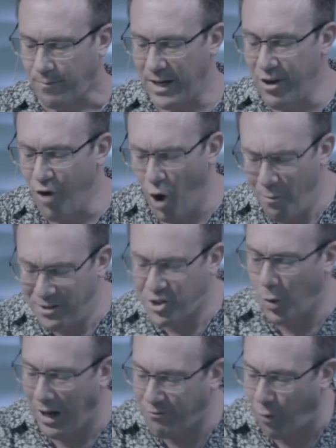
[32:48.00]
In Romans
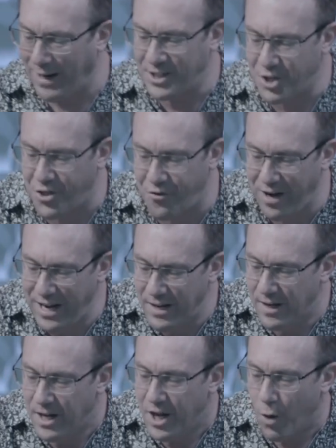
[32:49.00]
12, 1 to 3,
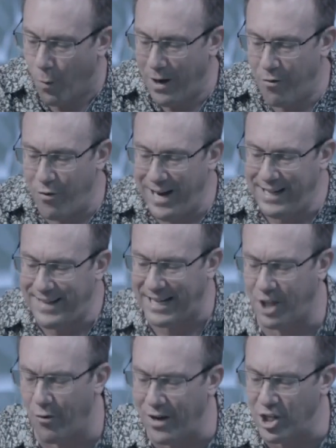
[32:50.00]
we read
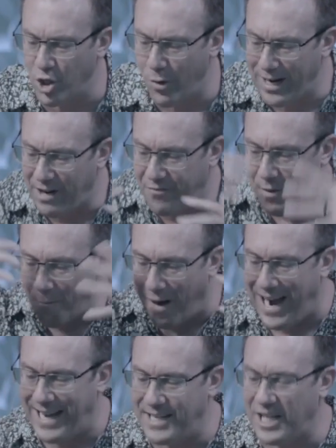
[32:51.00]
that the renewing of the
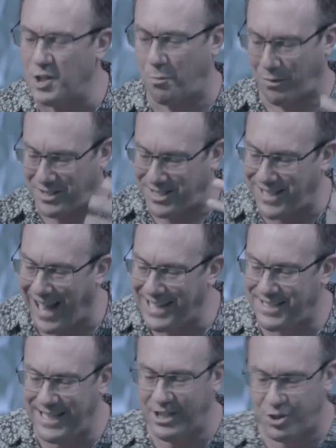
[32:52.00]
mind is
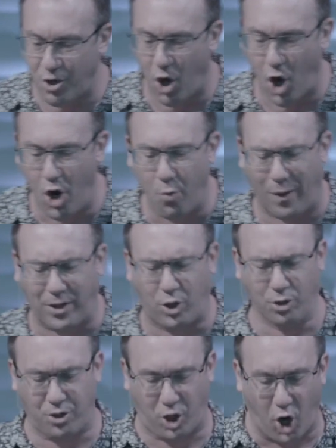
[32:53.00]
precisely to learn what
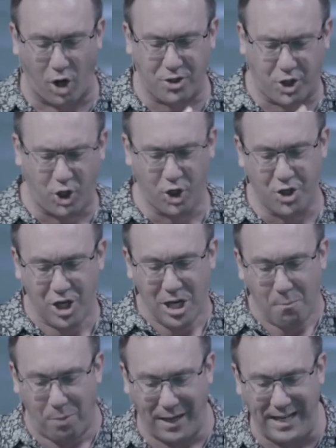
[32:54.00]
God's good,
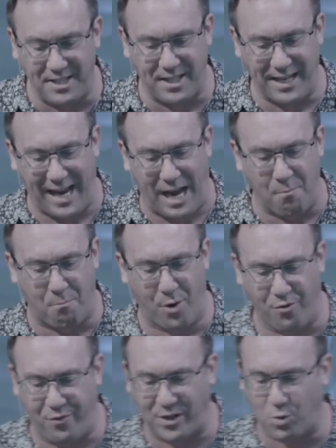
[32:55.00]
pleasing, and
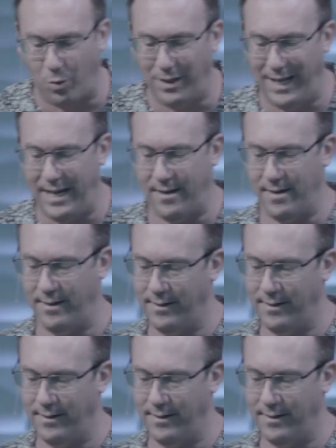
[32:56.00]
perfect will in,